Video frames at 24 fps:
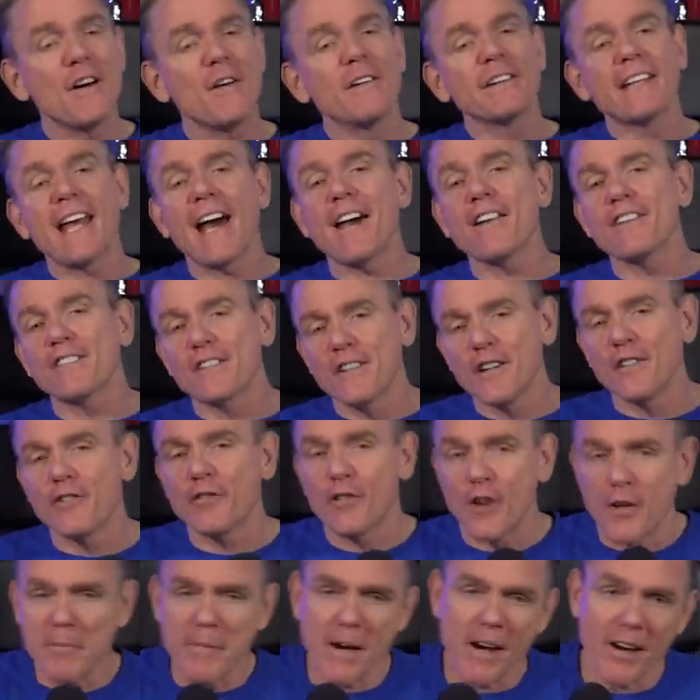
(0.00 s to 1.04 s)
going down is good
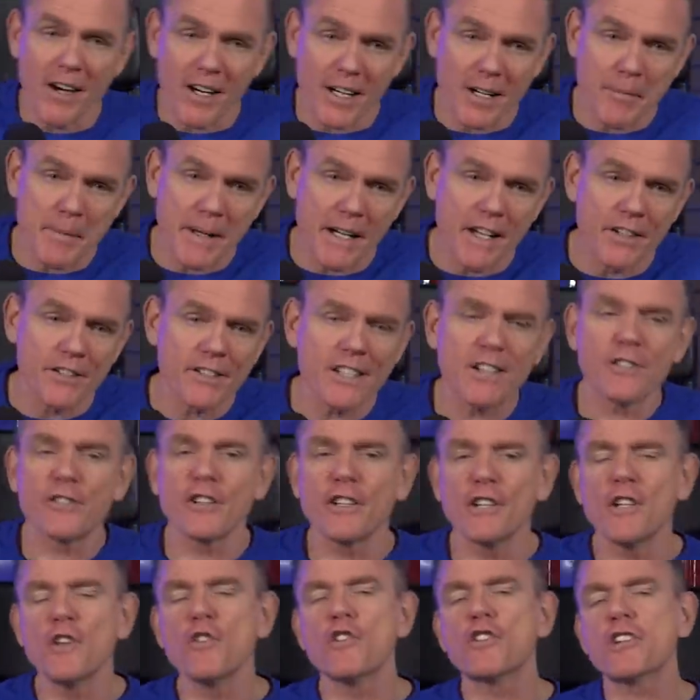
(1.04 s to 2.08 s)
for America because there's
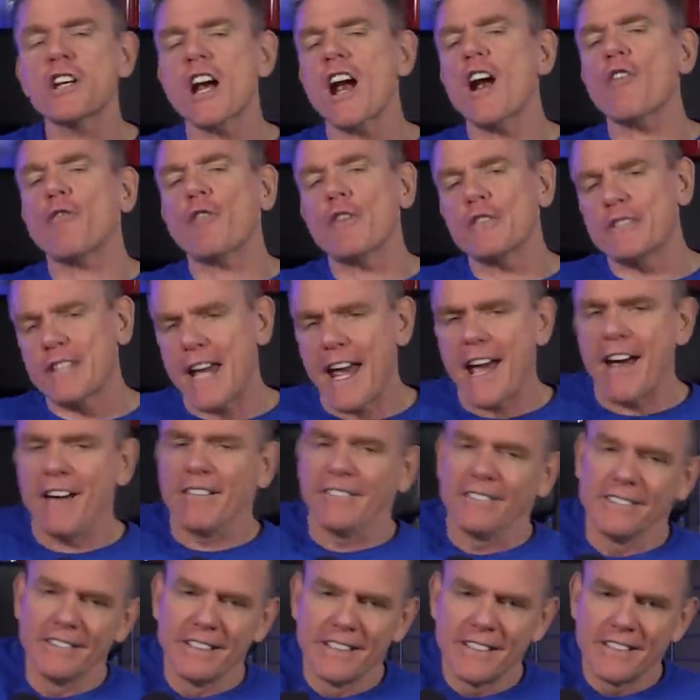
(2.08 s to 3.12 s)
a new sheriff in
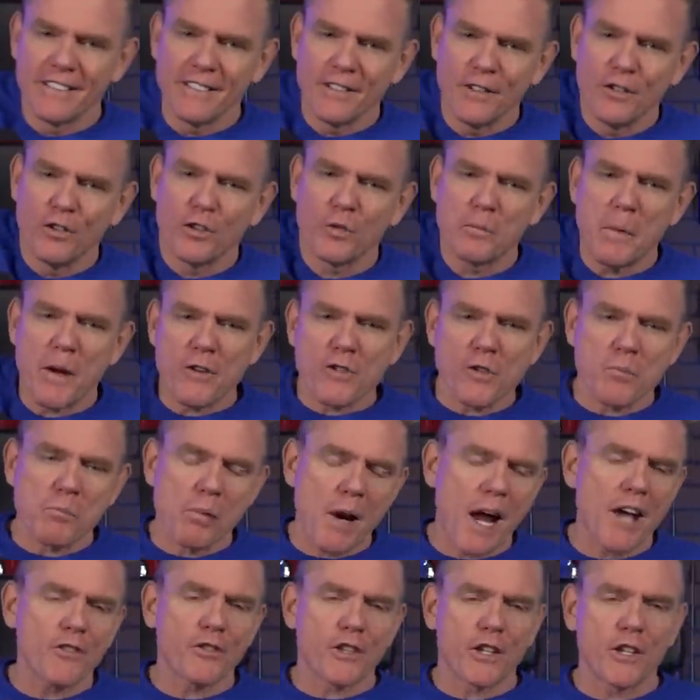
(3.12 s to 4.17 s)
town. The new special
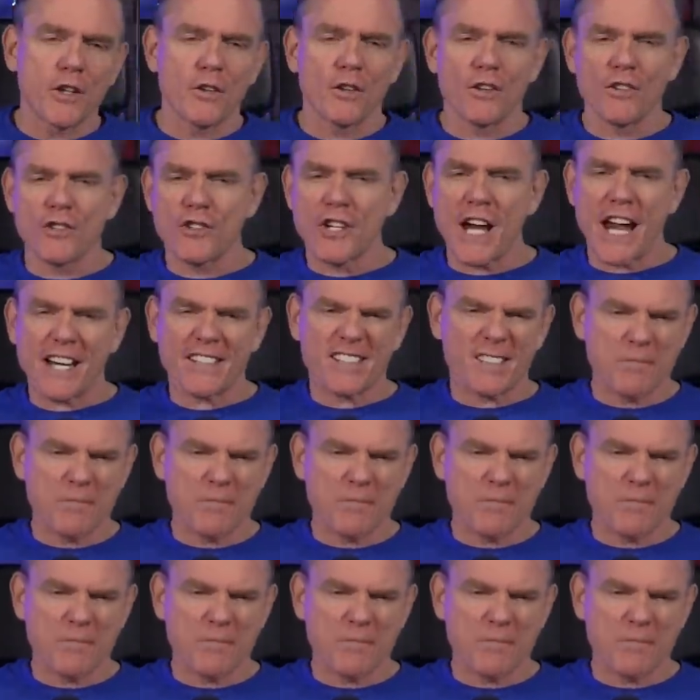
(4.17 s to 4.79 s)
prosecutor, Jack